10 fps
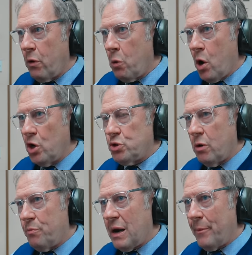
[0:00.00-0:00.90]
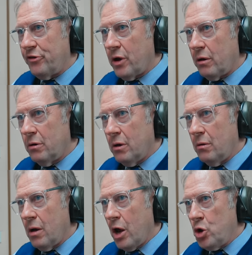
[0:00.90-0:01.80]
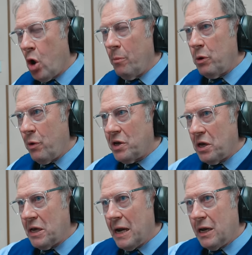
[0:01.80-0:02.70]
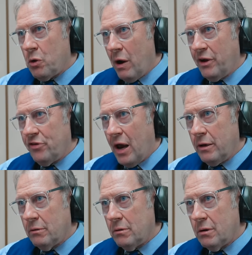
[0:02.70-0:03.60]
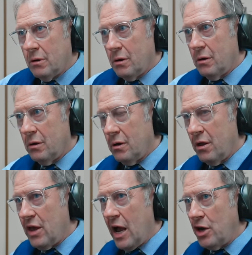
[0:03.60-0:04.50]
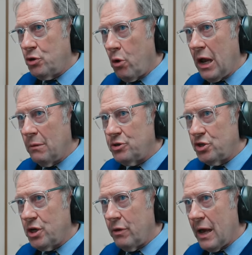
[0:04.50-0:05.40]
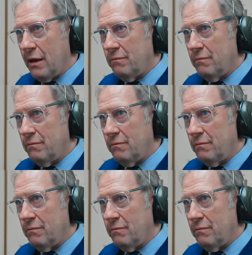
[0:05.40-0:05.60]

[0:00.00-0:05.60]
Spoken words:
we work to a parameter, and normally we can get it quite tight. The hydro wad helps us do that.